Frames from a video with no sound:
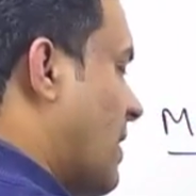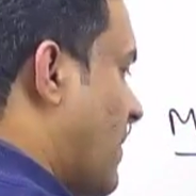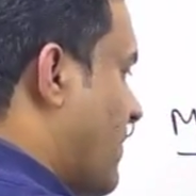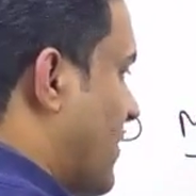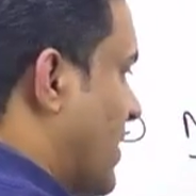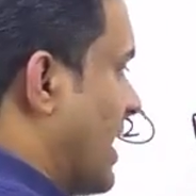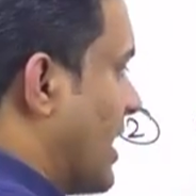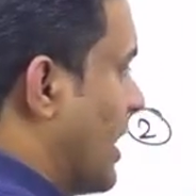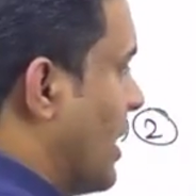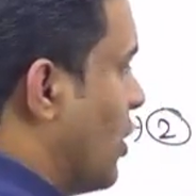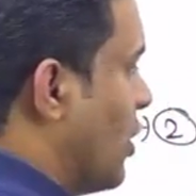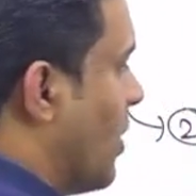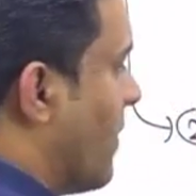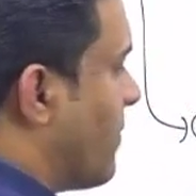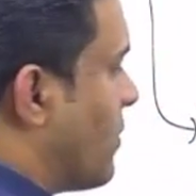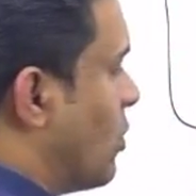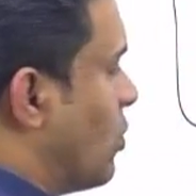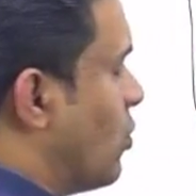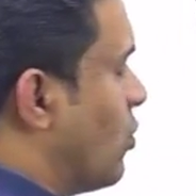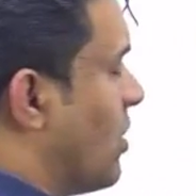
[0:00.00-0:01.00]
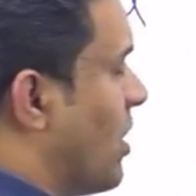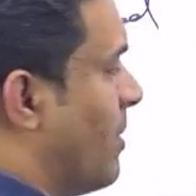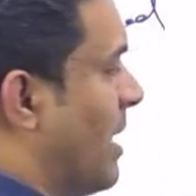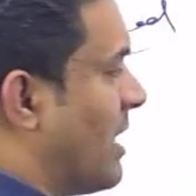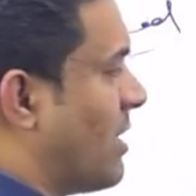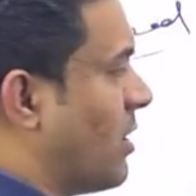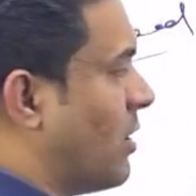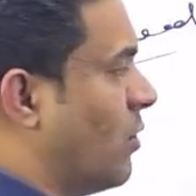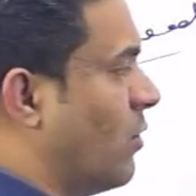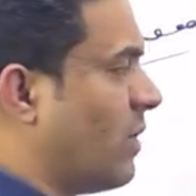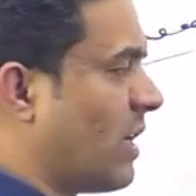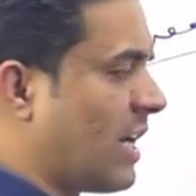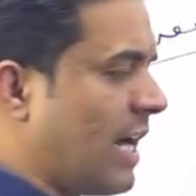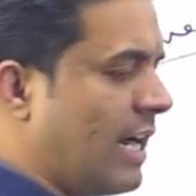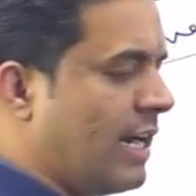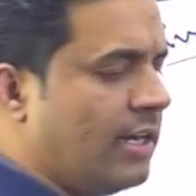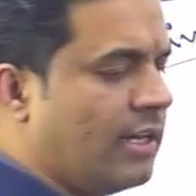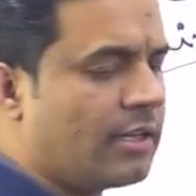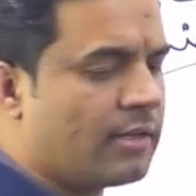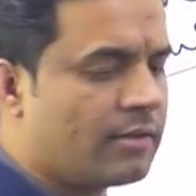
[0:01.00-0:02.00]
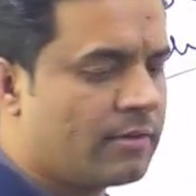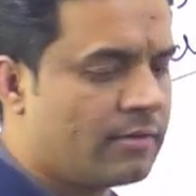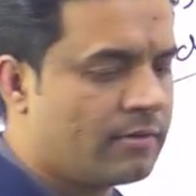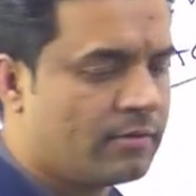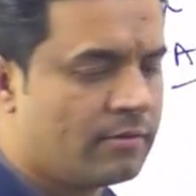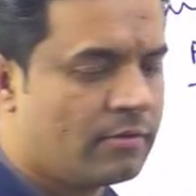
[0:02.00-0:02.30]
definitely you have to do the method overriding.